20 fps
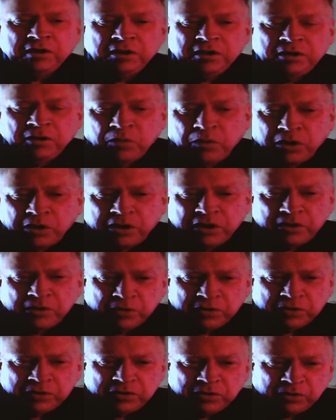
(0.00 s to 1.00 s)
working
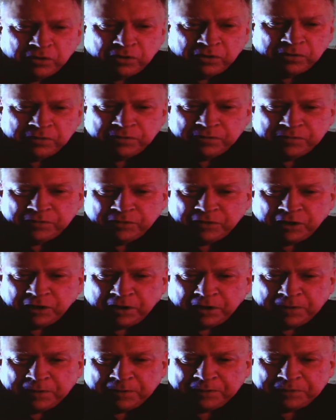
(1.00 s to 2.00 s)
with your
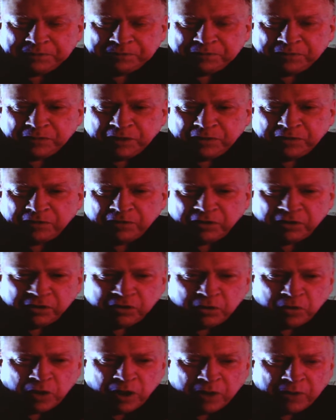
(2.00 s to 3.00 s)
very
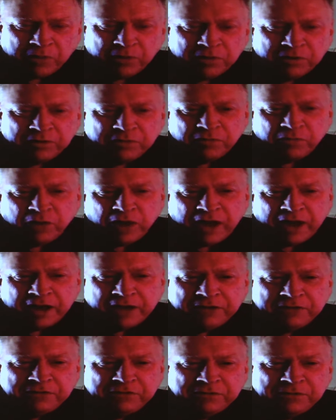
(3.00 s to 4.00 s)
cooperative
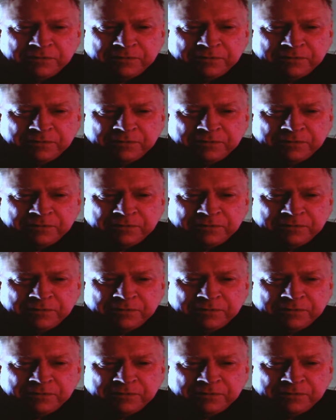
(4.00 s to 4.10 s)
rats.